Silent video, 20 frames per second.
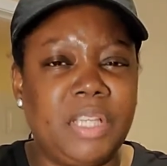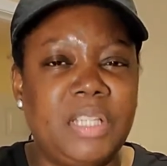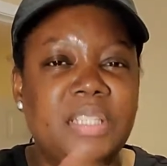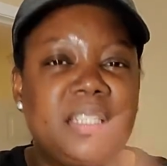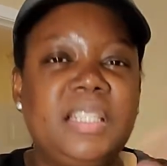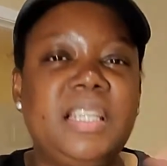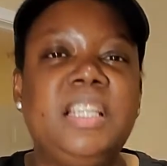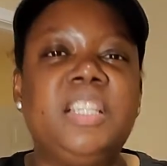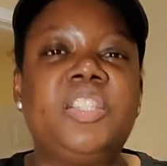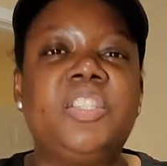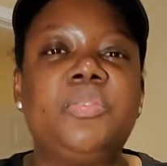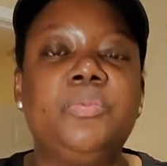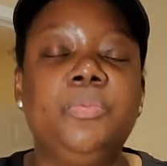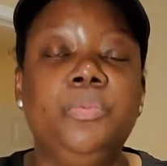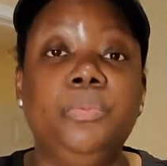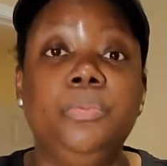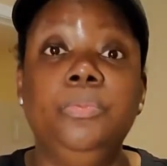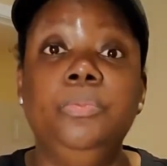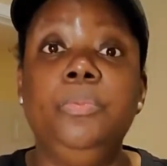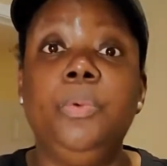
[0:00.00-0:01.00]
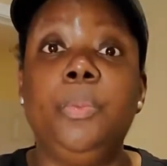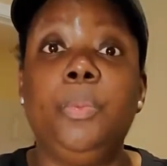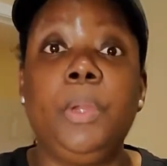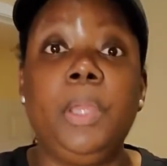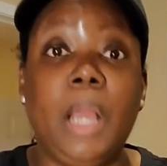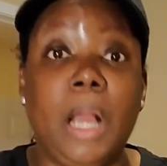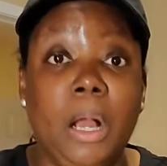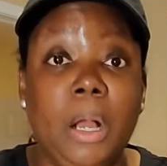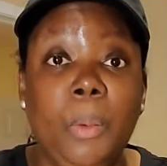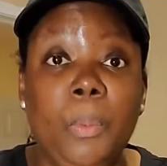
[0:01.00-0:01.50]
since we
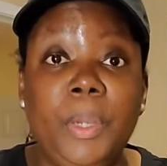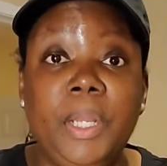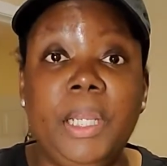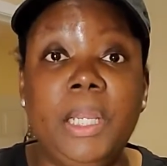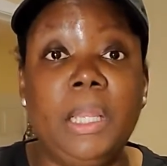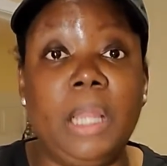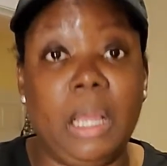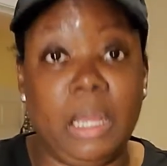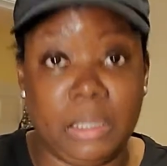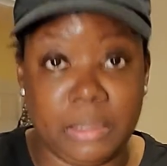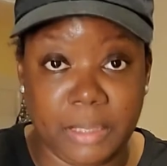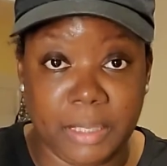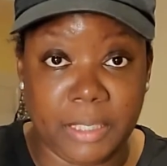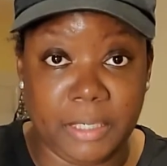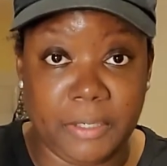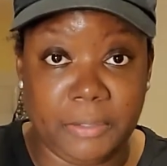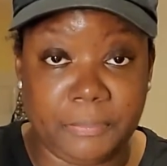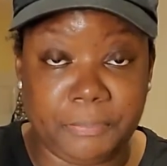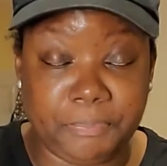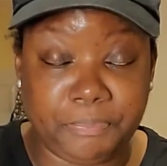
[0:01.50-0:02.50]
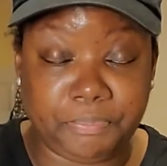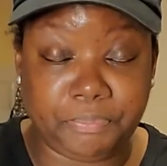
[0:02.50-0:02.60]
all went in lockdown.